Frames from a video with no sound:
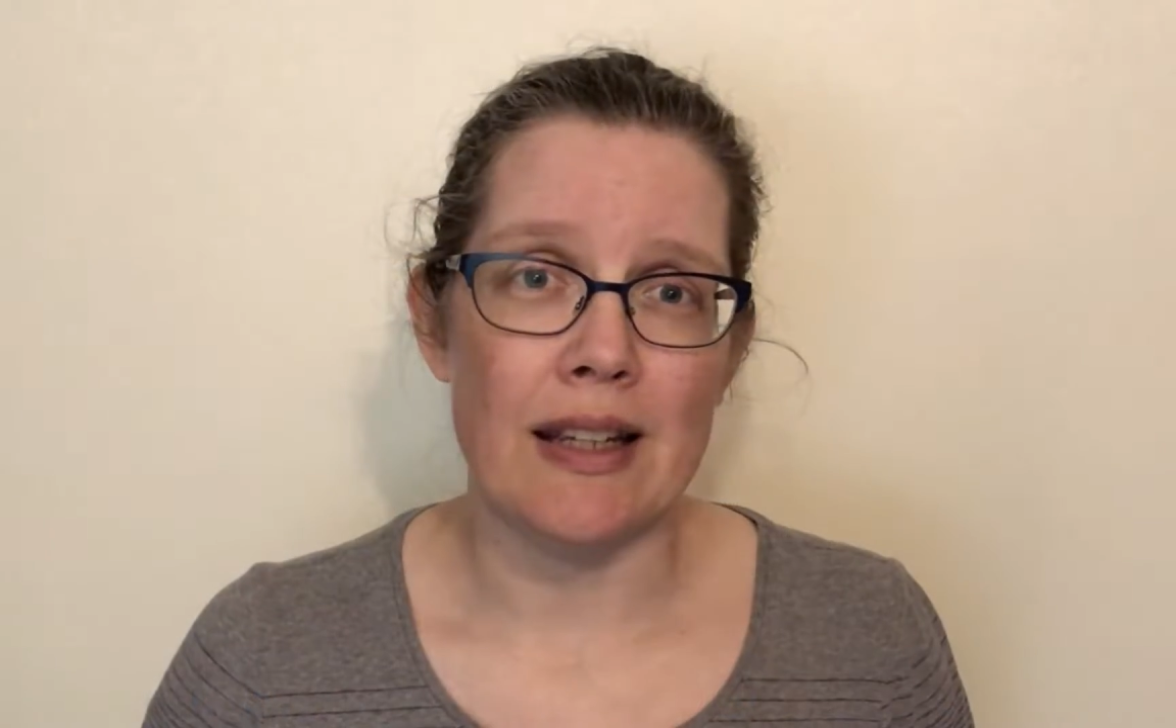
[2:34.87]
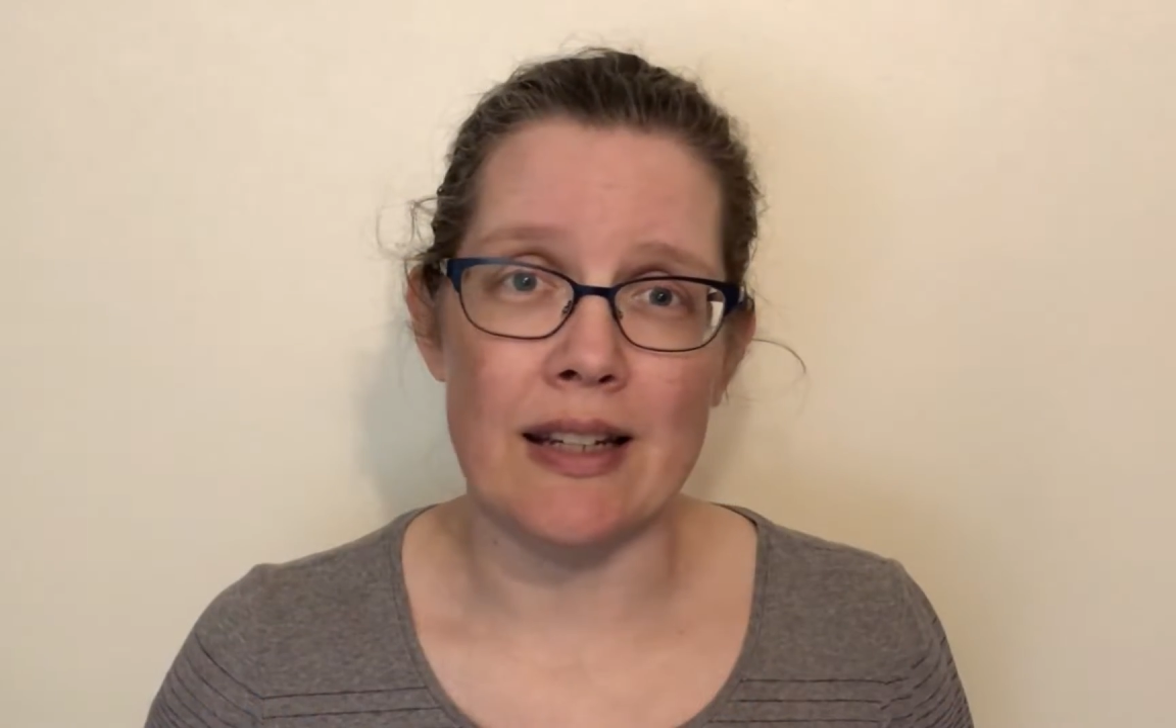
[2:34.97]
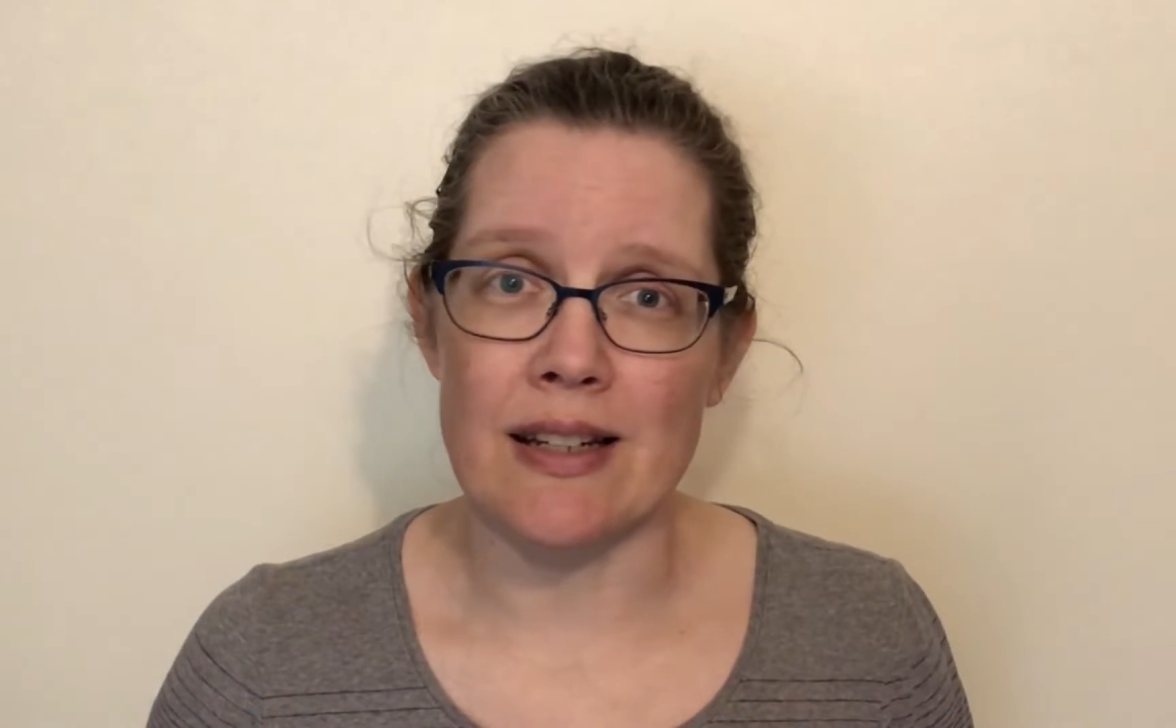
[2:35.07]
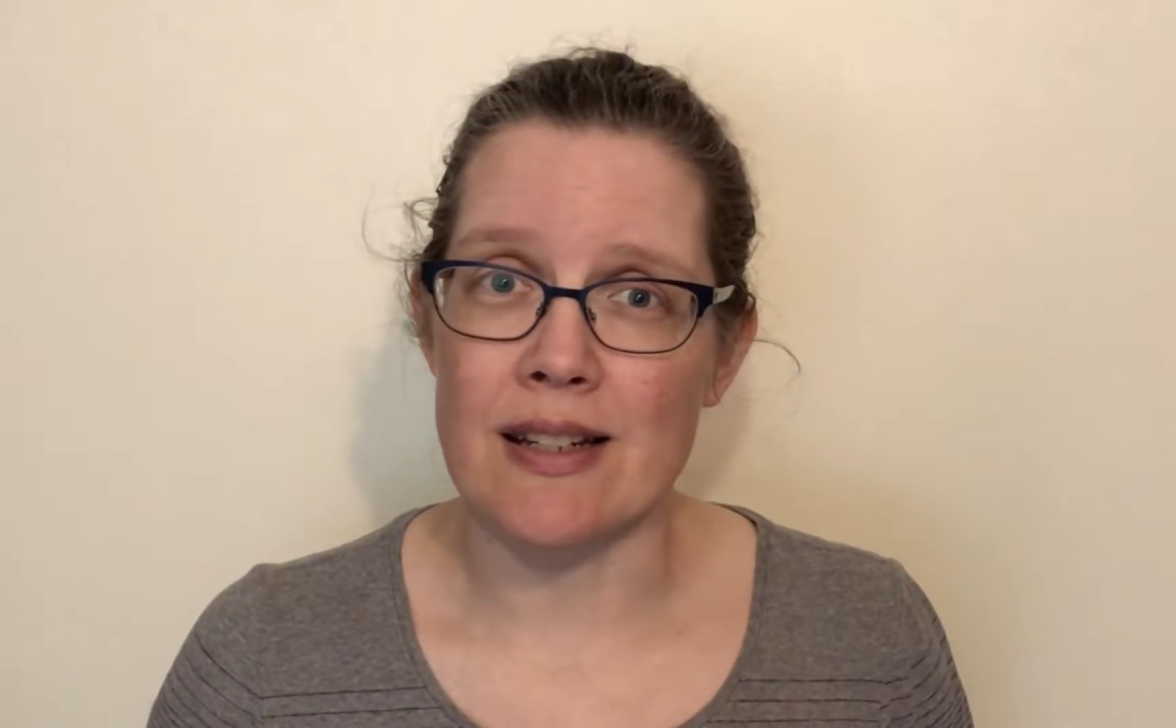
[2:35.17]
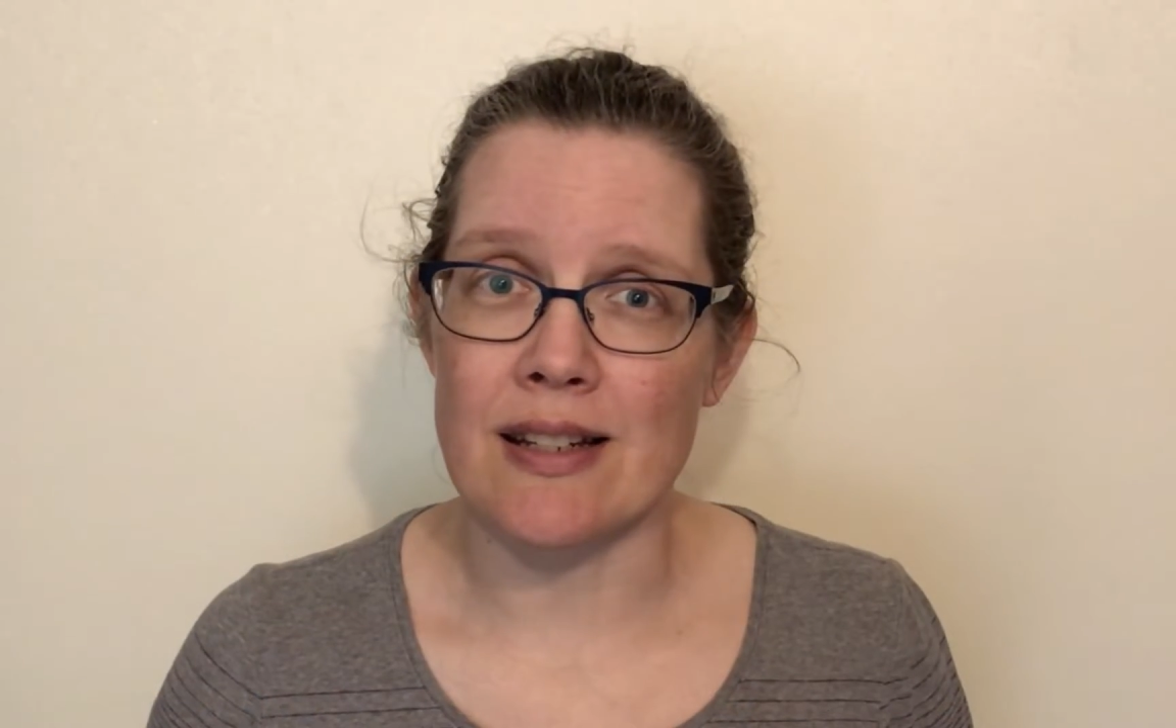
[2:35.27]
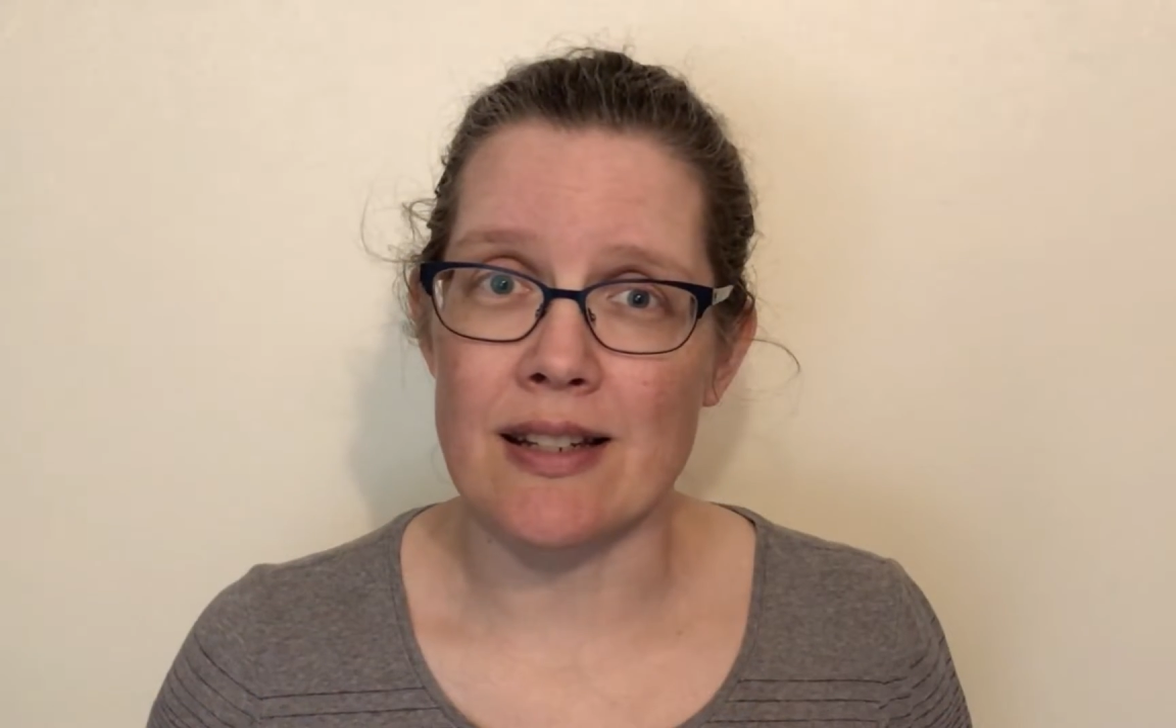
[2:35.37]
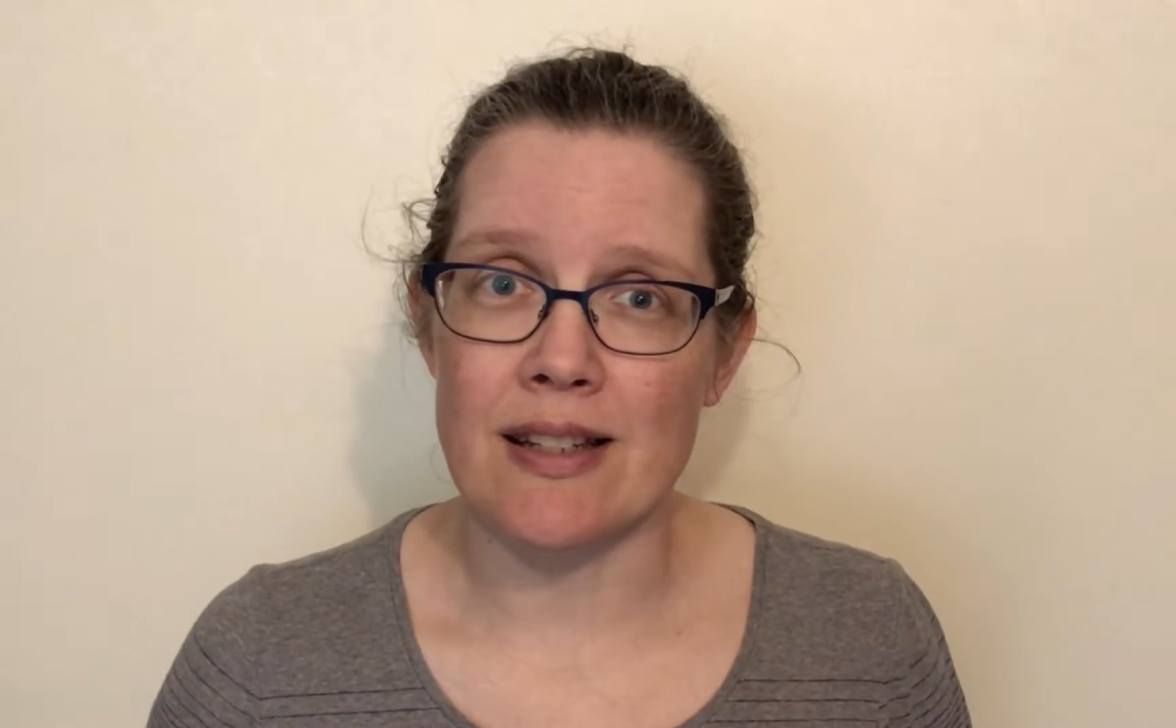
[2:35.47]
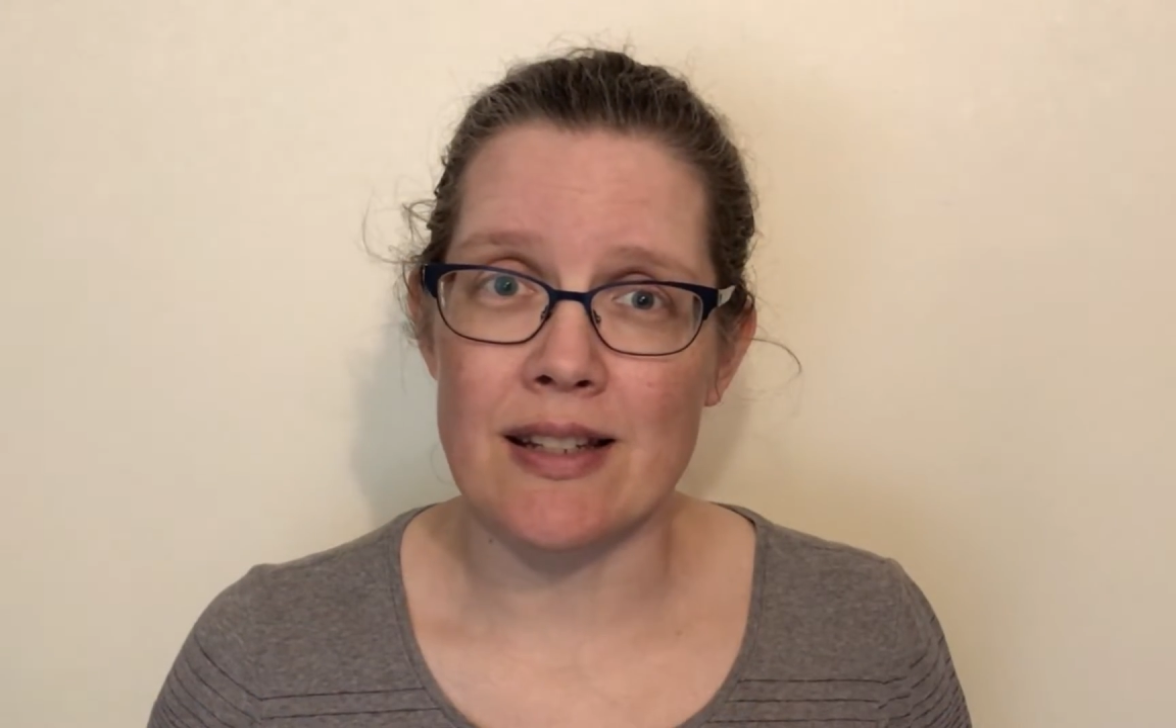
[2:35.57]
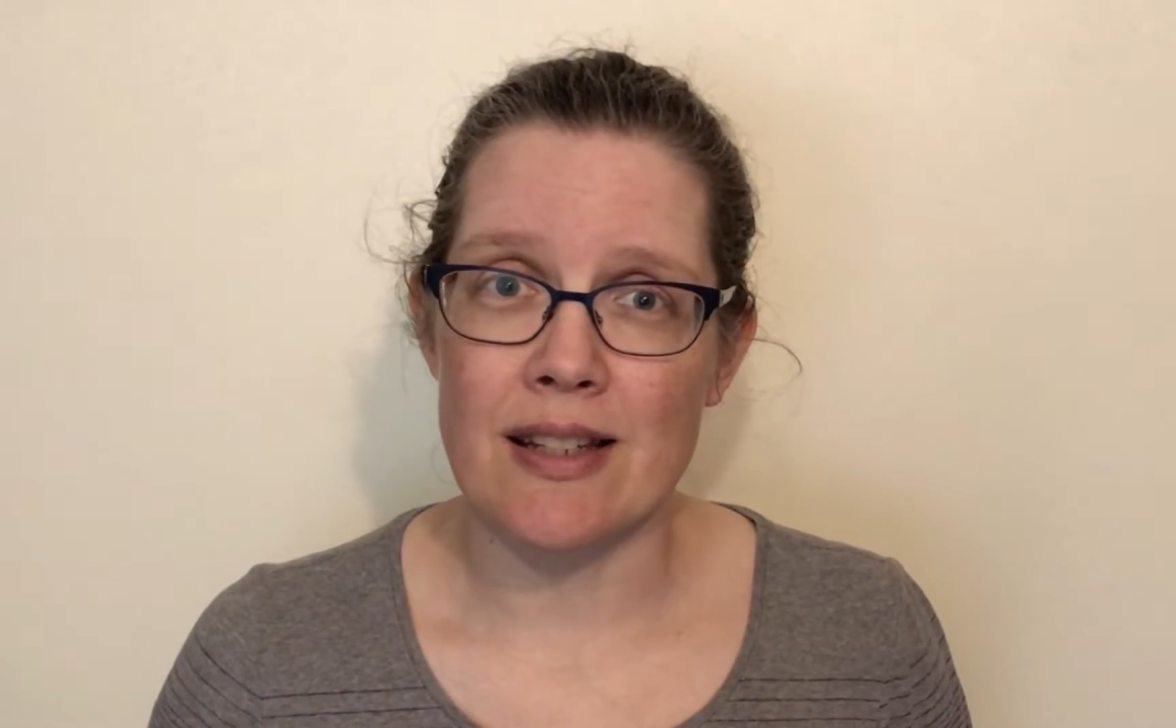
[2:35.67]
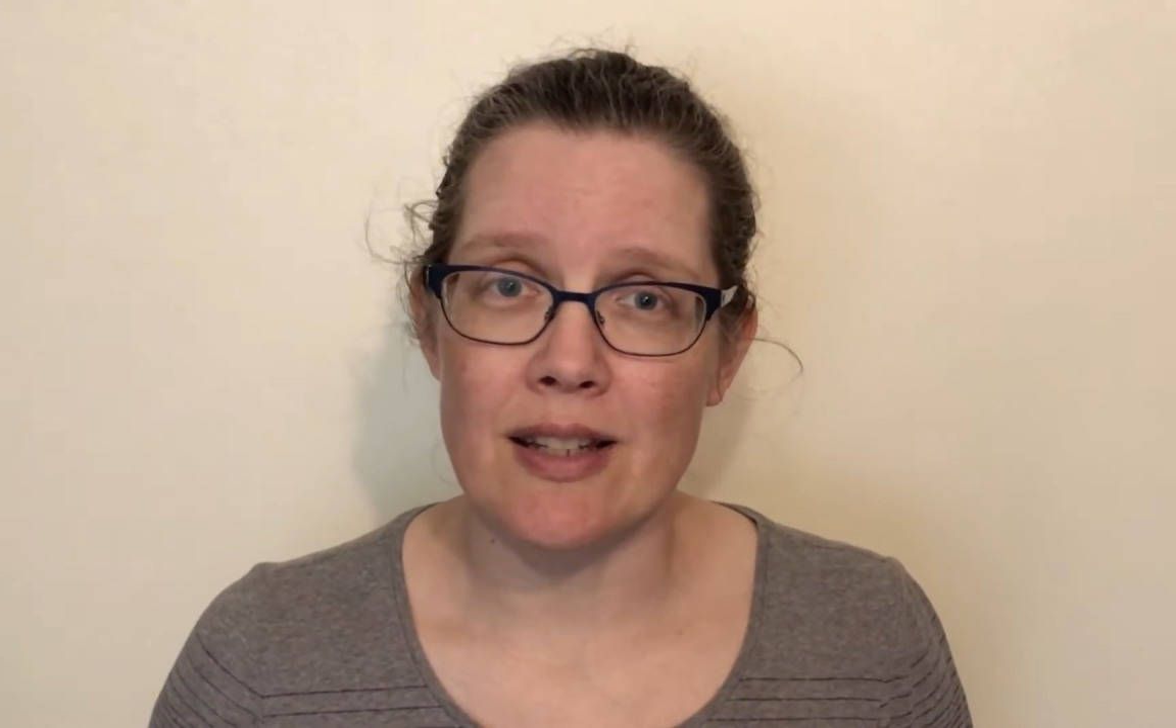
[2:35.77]

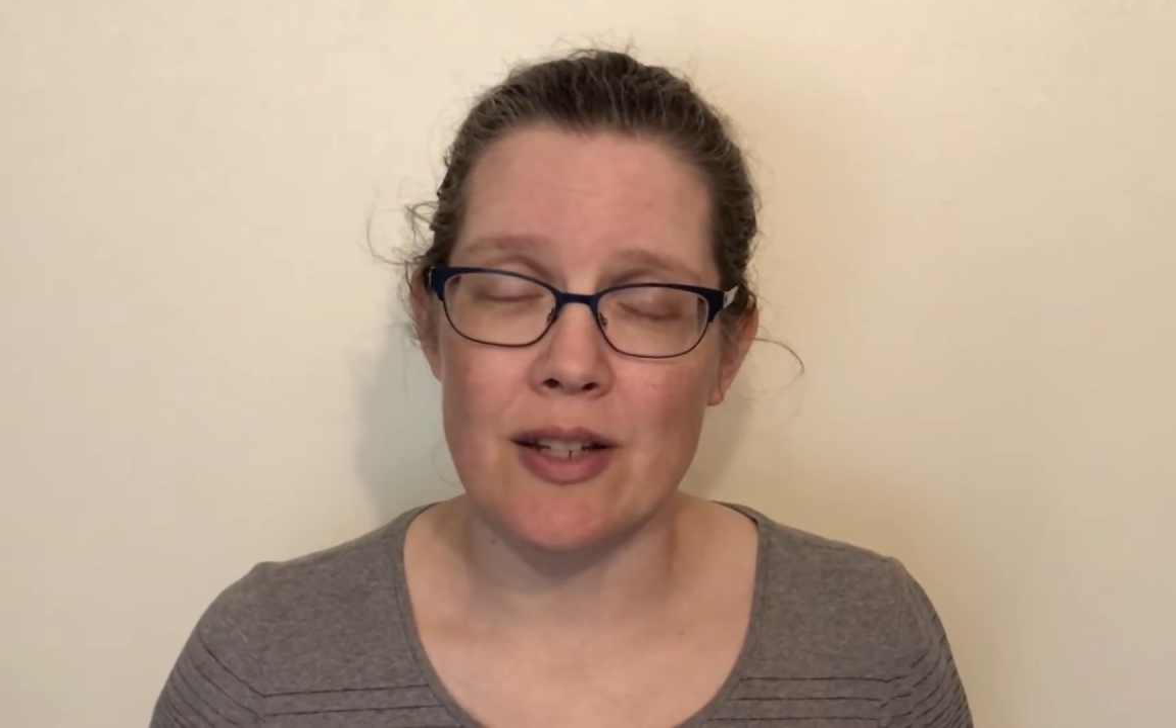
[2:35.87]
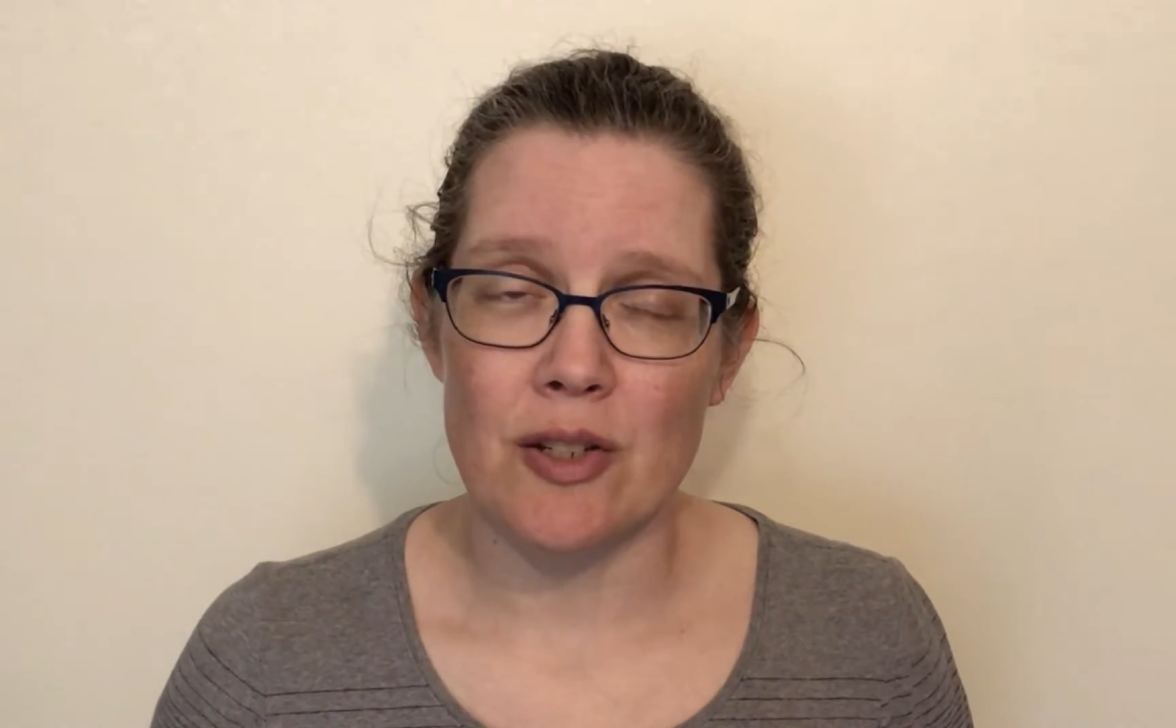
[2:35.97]
is